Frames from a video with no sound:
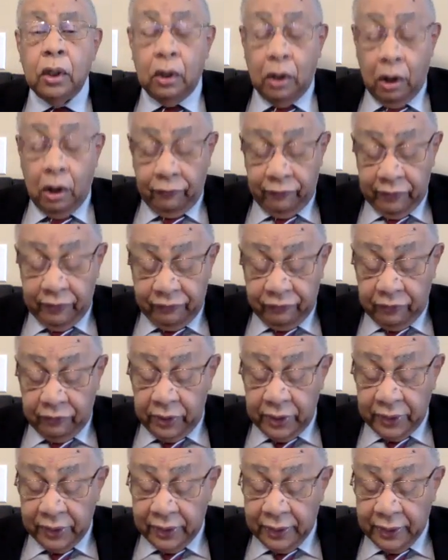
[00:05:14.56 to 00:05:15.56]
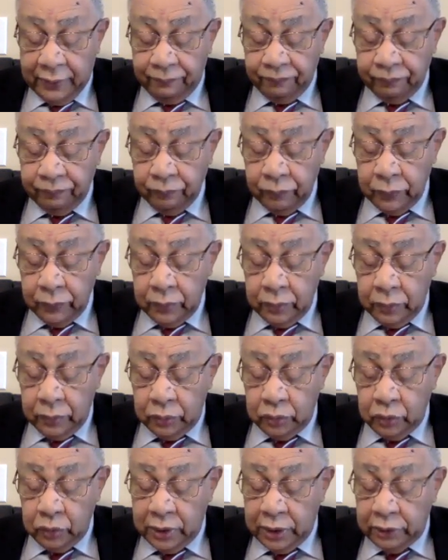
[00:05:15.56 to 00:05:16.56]
of referring them
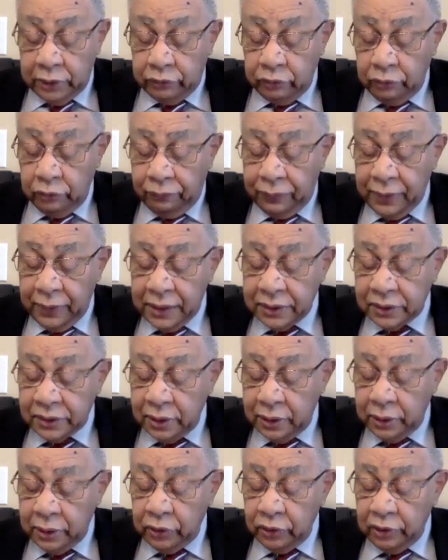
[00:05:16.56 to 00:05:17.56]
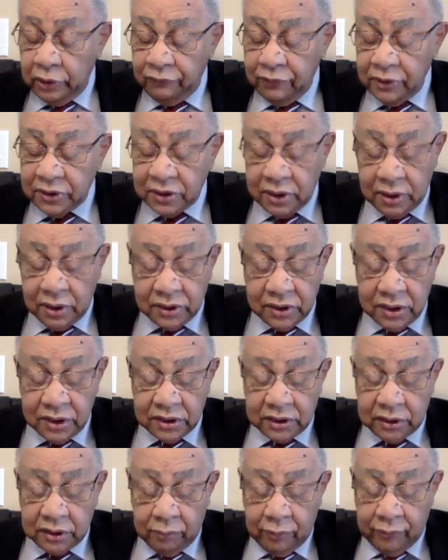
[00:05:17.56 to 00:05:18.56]
to their true place in the universal
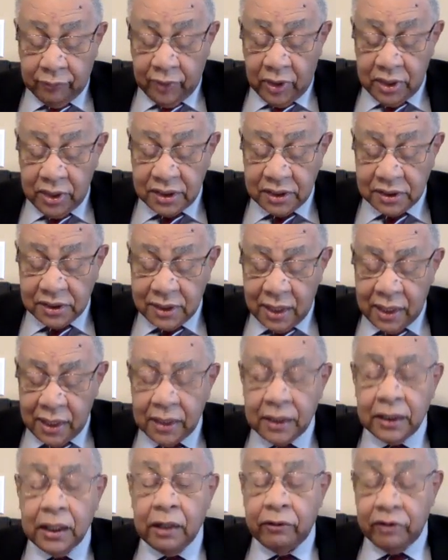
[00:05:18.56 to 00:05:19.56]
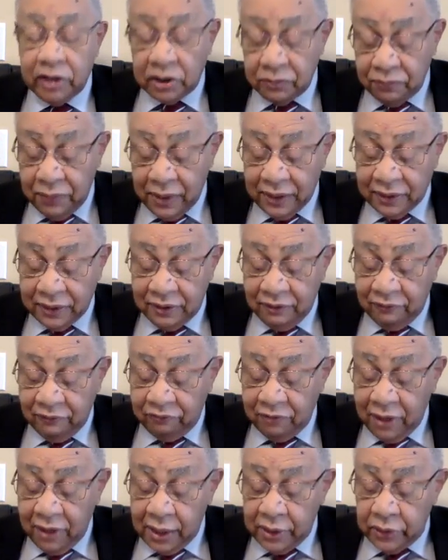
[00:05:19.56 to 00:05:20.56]
system of understanding their respective
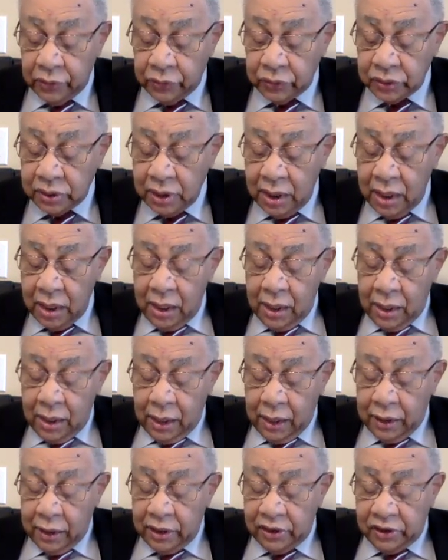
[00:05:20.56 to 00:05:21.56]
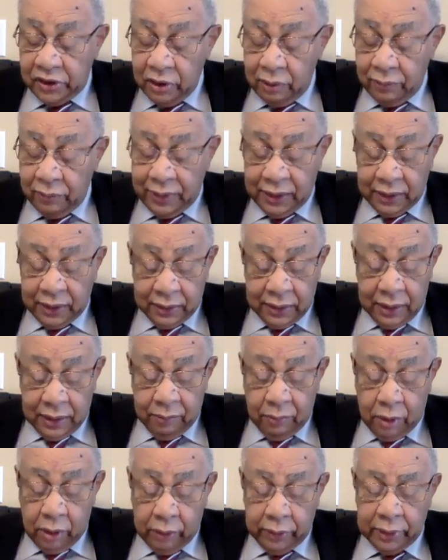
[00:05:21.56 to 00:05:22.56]
values and determining their
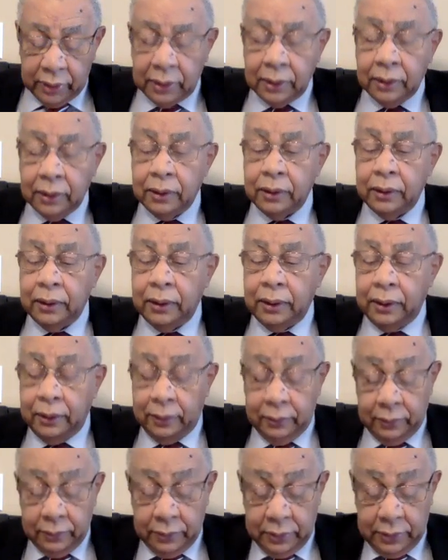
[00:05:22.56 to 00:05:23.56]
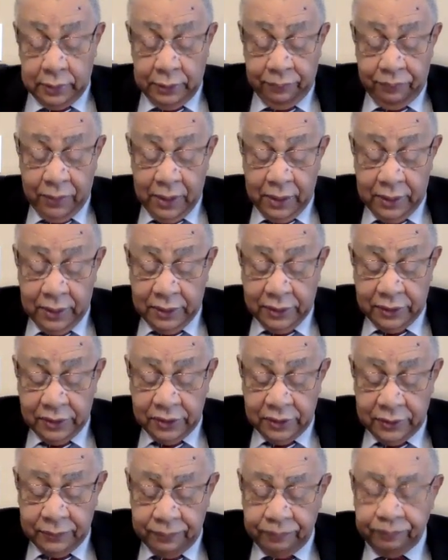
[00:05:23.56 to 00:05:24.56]
moral
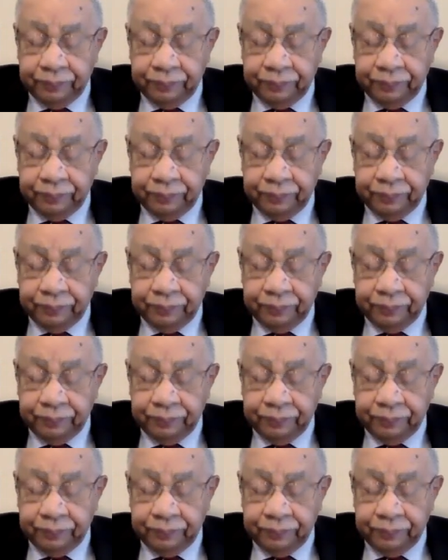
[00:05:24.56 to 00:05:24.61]
dependence.